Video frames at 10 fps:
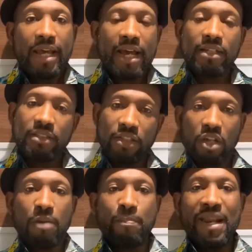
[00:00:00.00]
And the
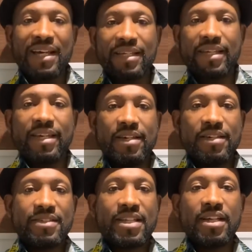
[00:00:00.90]
third plank
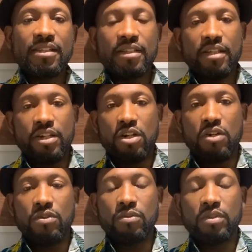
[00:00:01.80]
is that
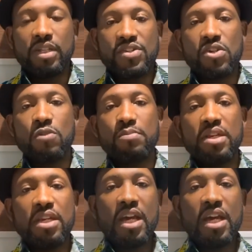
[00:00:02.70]
there's going to be